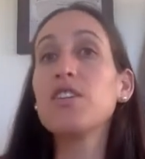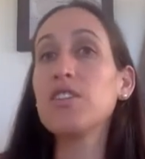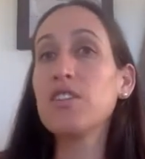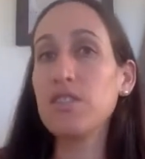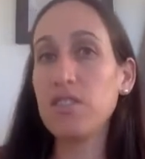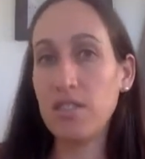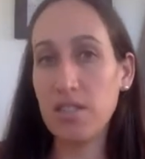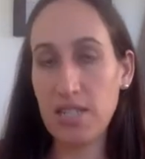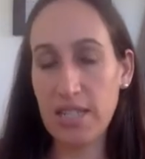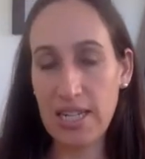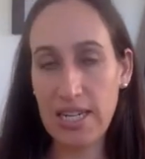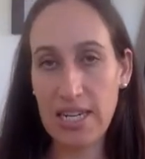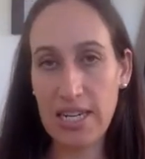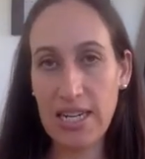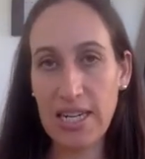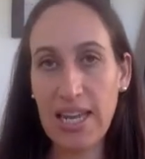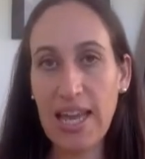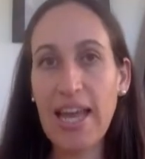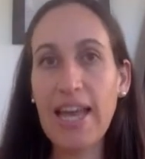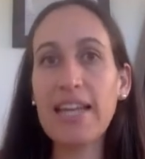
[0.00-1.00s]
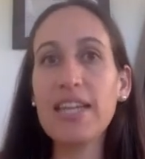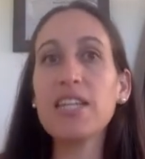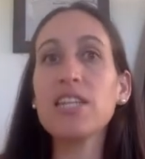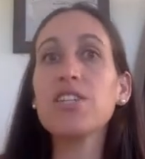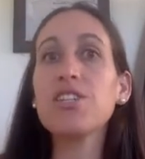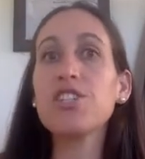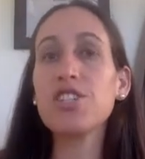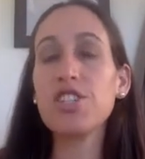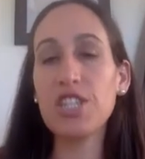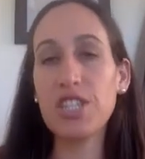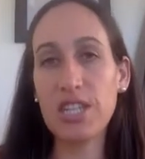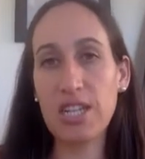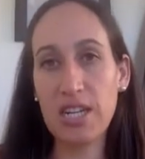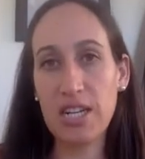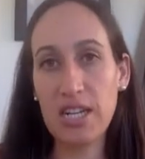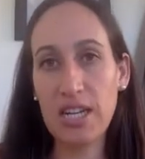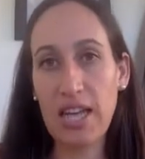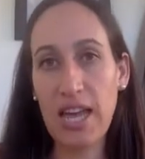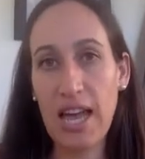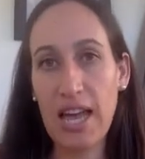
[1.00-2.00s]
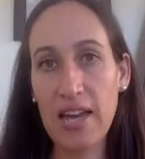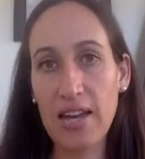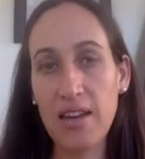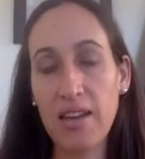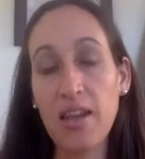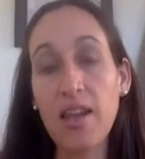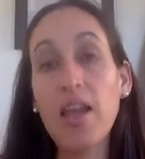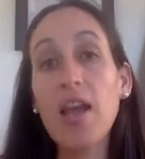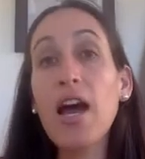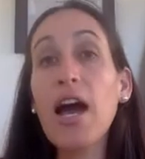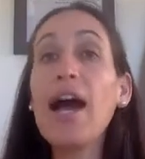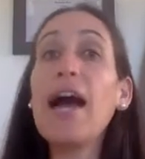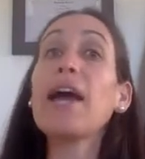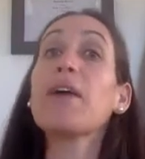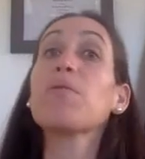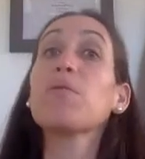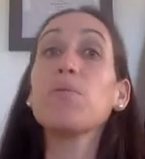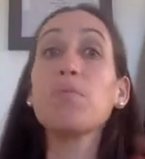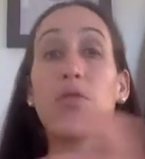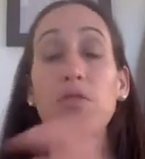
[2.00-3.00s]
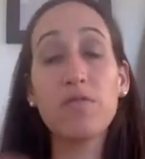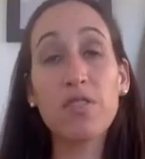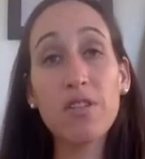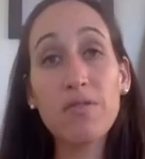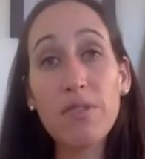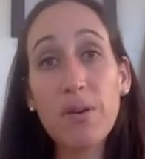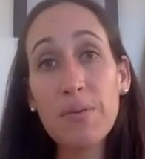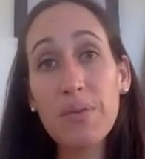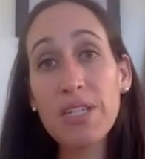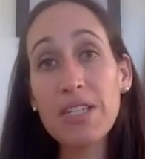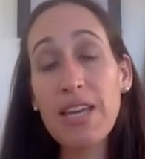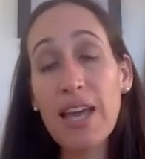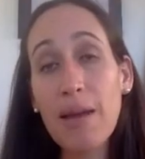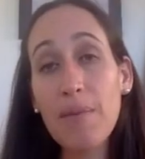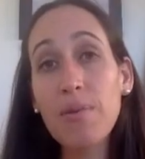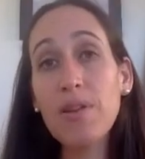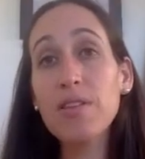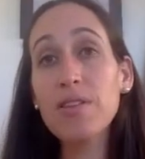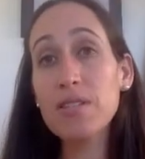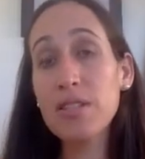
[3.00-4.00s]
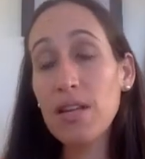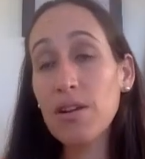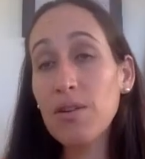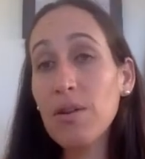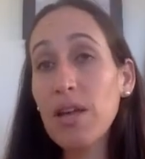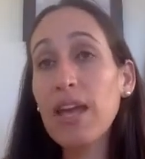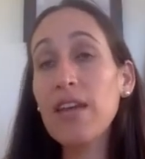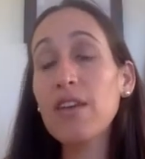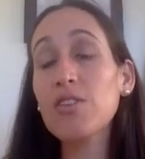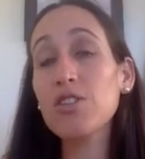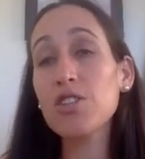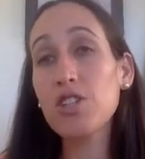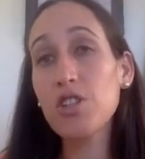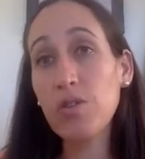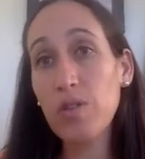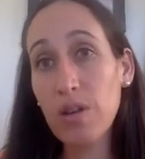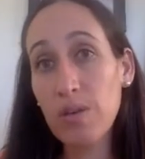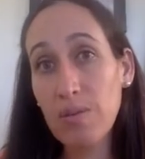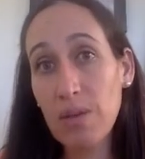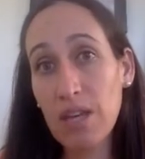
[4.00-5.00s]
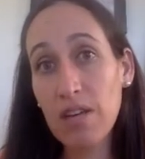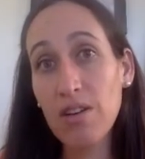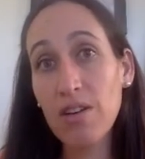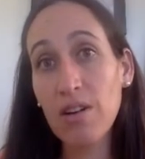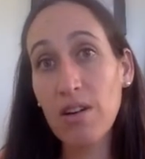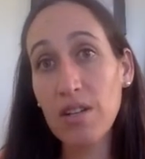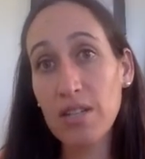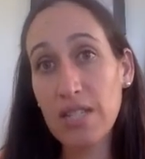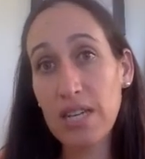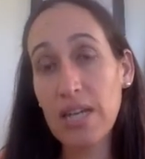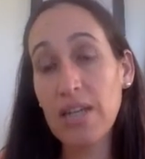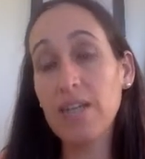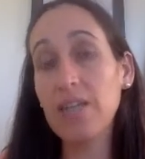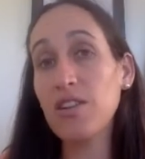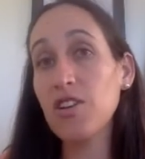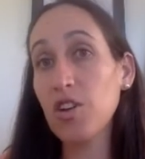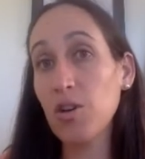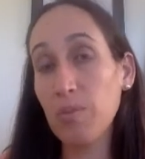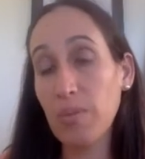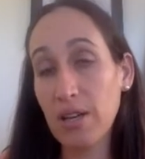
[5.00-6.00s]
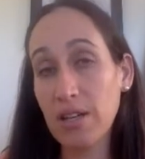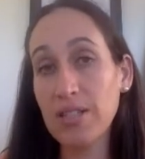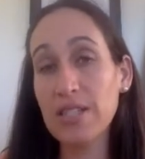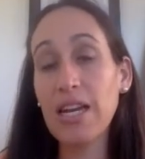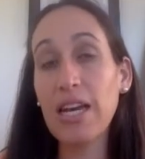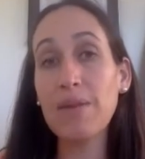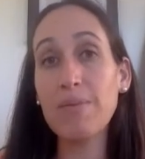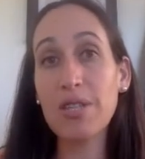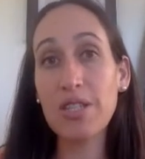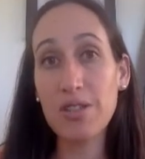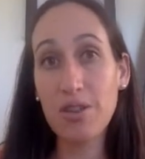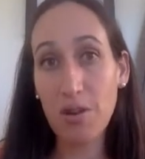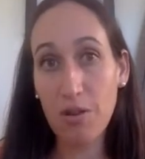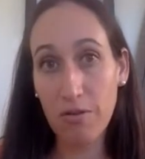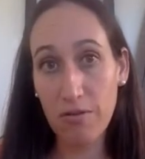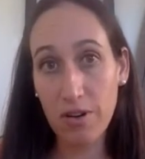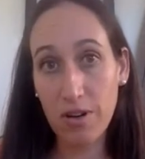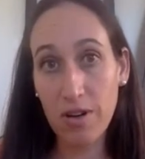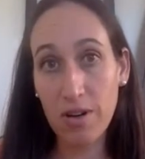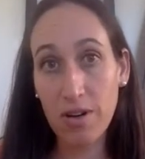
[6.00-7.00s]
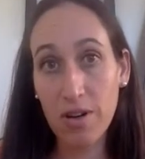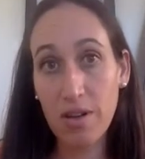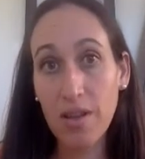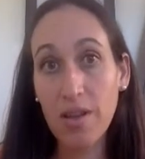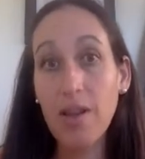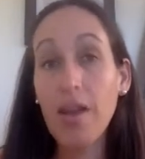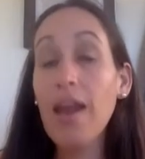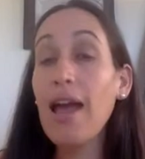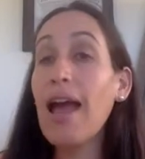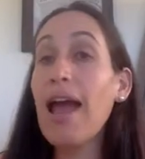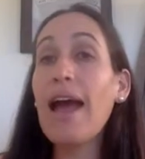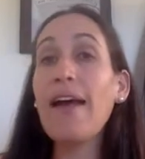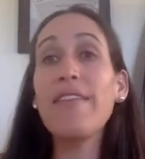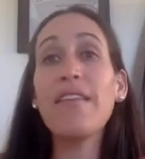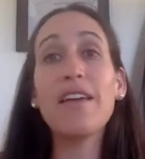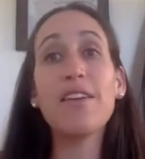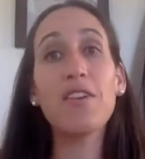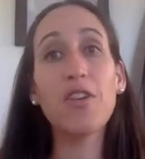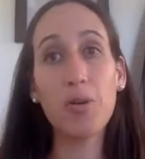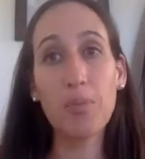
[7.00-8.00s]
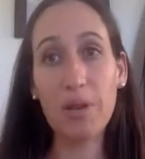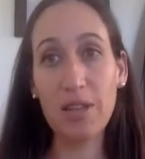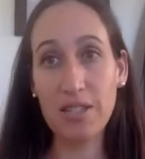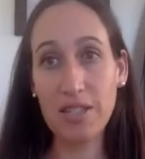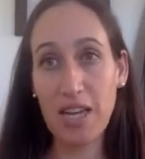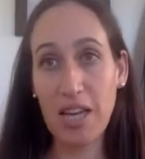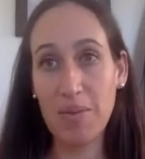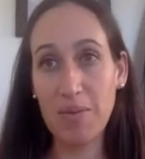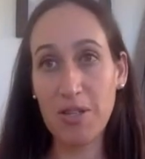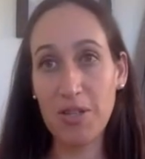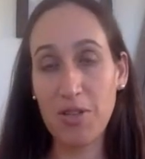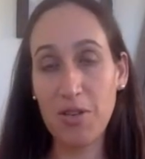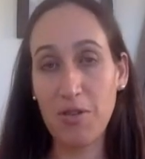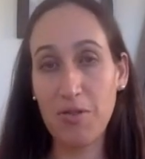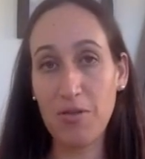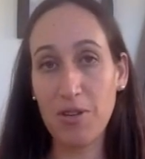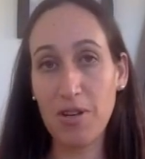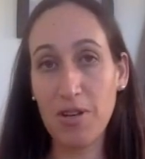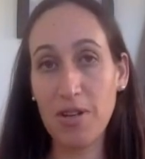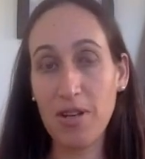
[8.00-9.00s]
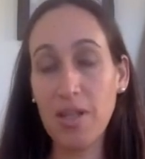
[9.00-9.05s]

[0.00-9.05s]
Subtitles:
She did it again. She did it again. I removed her from the table and said, okay, you're showing me you're all done. Your meal time is over. And then her meal time is over.